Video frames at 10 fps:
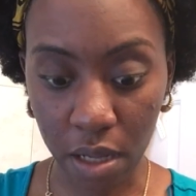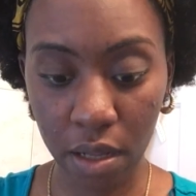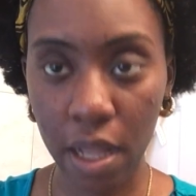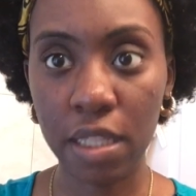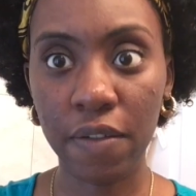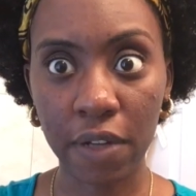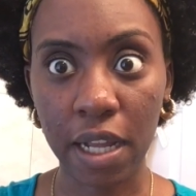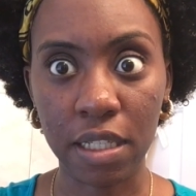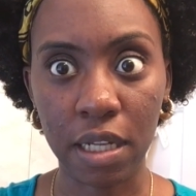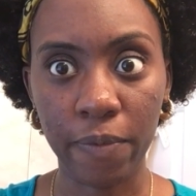as if I
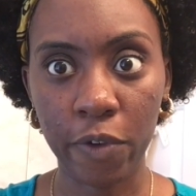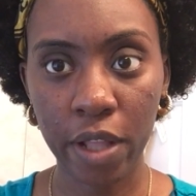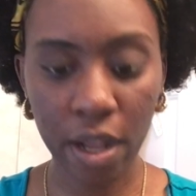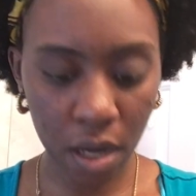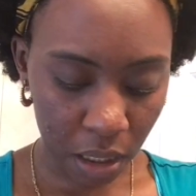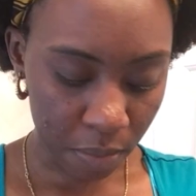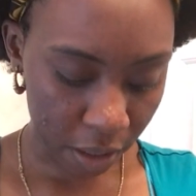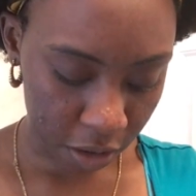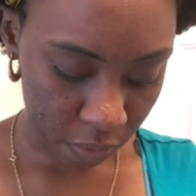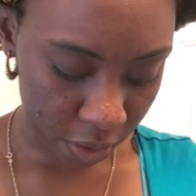had time for that because I'm
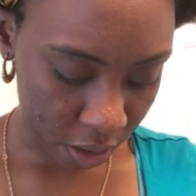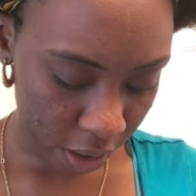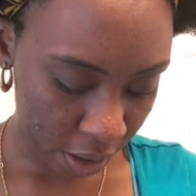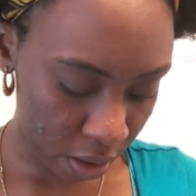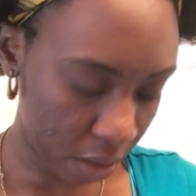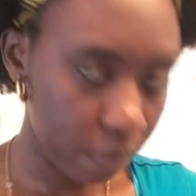actually running late.